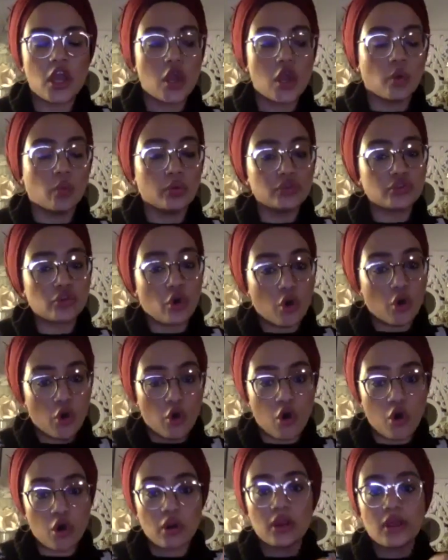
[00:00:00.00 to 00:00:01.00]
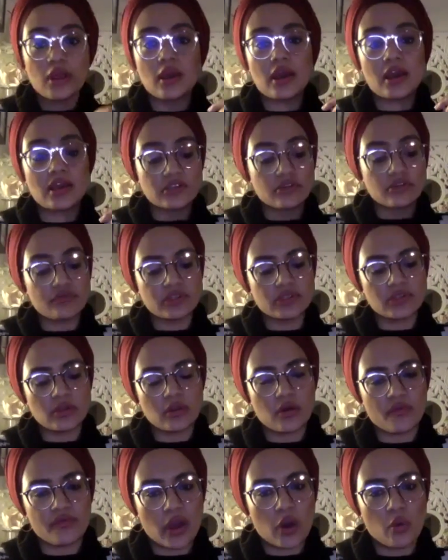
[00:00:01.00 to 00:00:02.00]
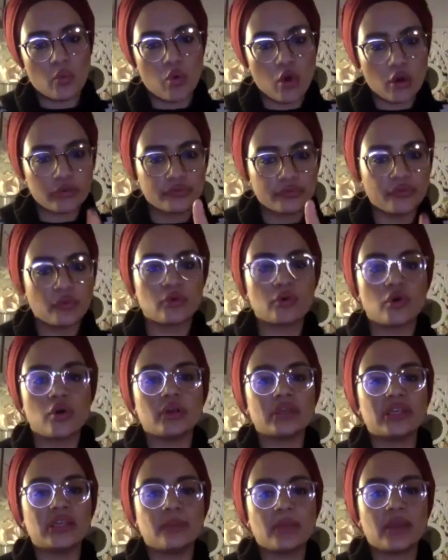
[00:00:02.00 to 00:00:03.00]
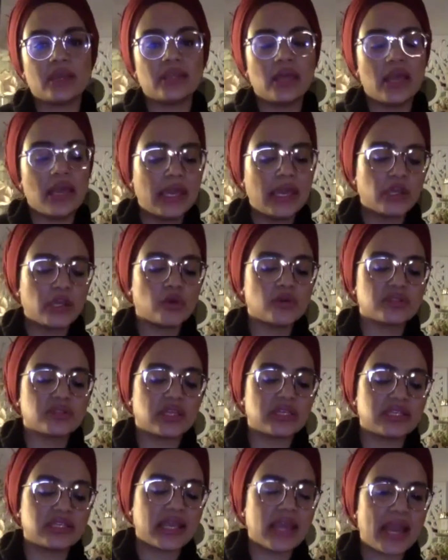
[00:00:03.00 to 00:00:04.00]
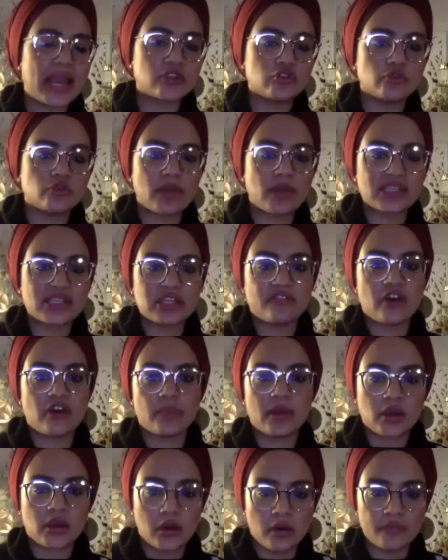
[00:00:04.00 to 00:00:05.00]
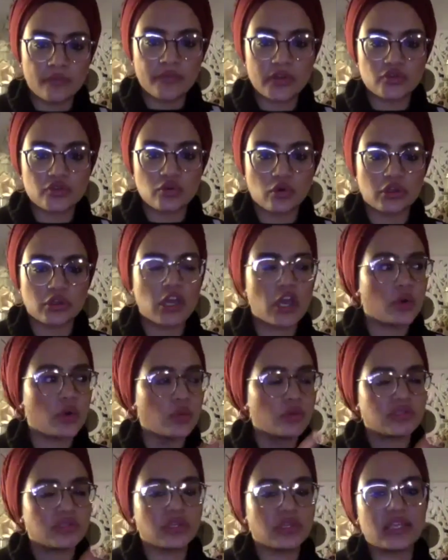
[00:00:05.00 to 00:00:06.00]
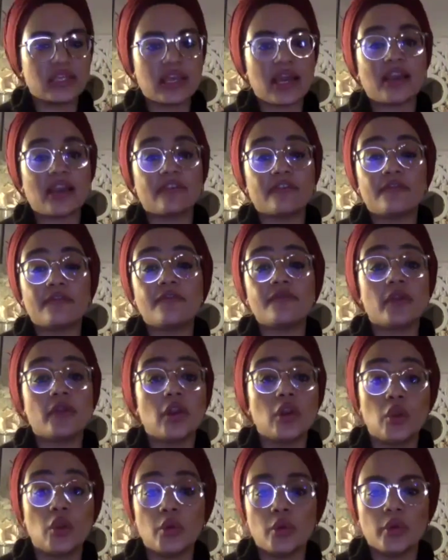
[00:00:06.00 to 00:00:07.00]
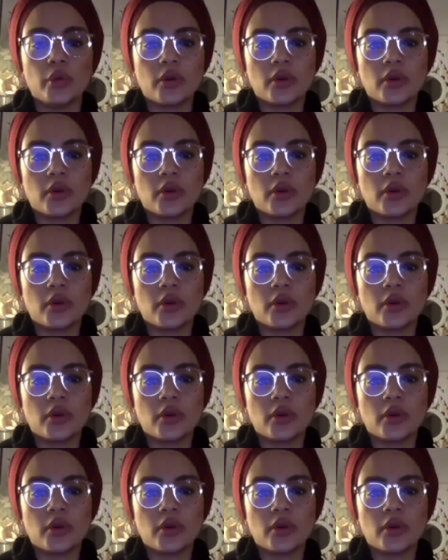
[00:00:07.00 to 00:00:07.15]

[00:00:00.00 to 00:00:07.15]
was all as a result of that one phone call he made. Because the day I took myself out of my comfort zone was the day I flew.